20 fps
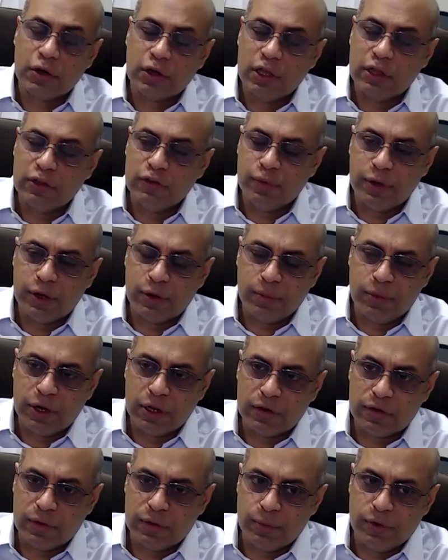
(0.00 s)
Dr. Ginzburg
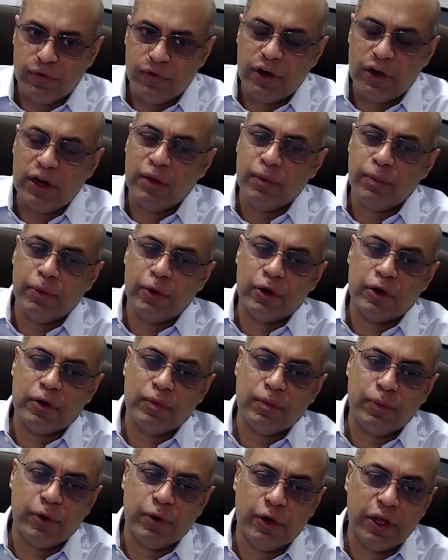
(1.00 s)
brings up a very
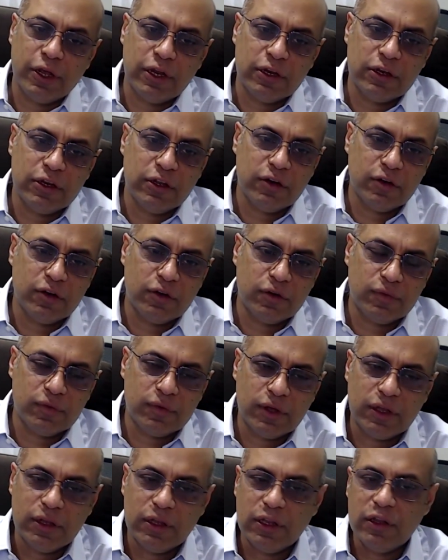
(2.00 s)
important point. You
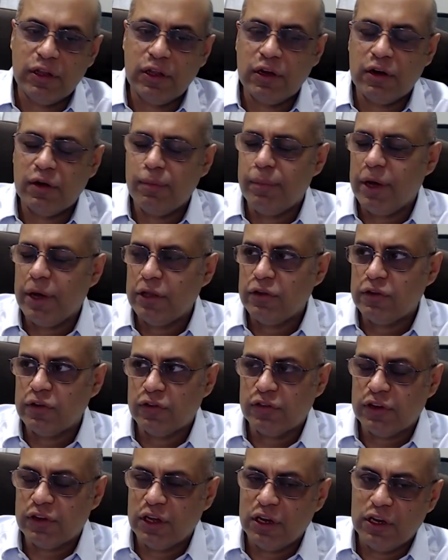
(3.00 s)
know, there are a bunch
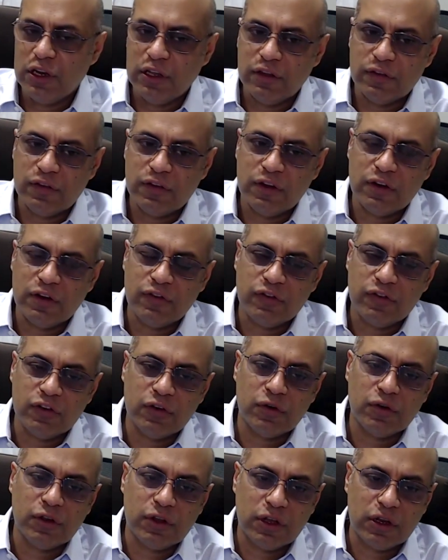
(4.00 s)
of studies that have
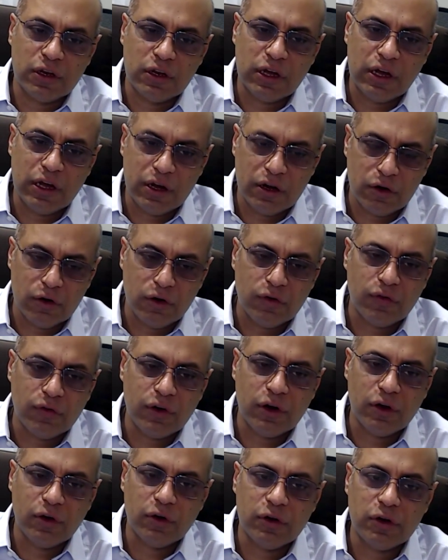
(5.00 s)
shown that iron
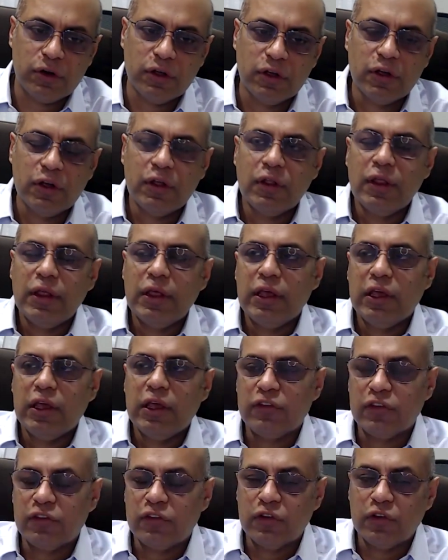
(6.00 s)
overload
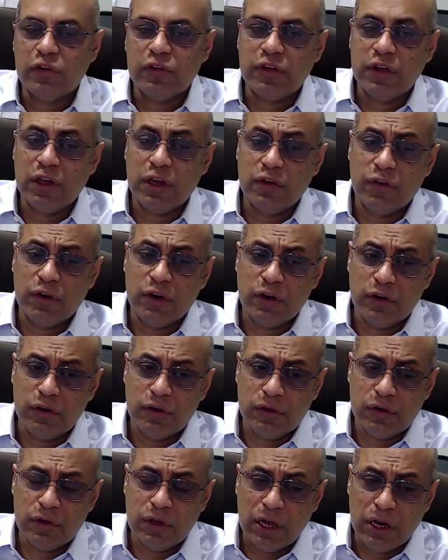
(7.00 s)
is associated
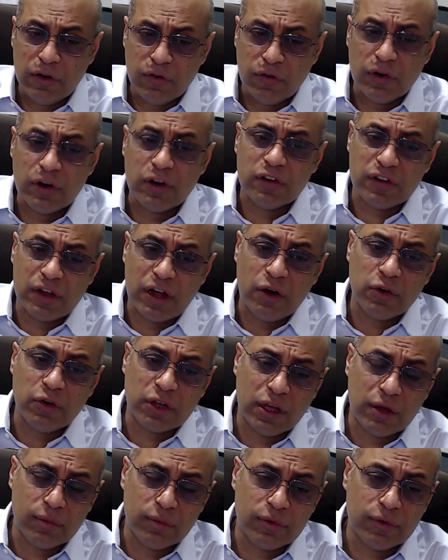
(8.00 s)
with adverse
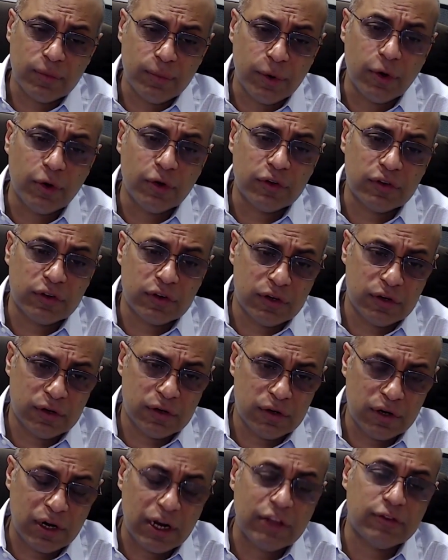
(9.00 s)
outcomes
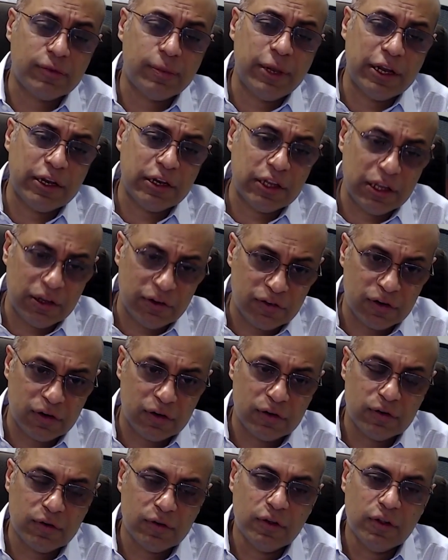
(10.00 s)

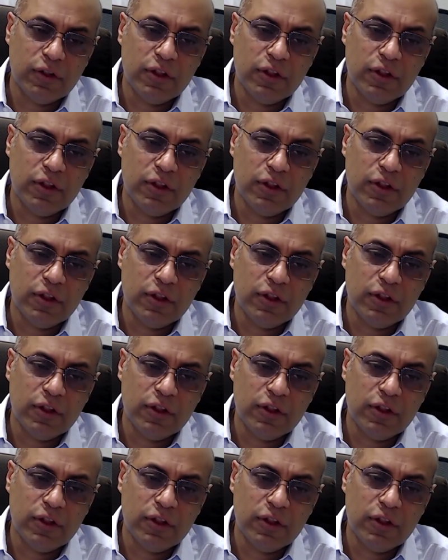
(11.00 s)
post-transplantation.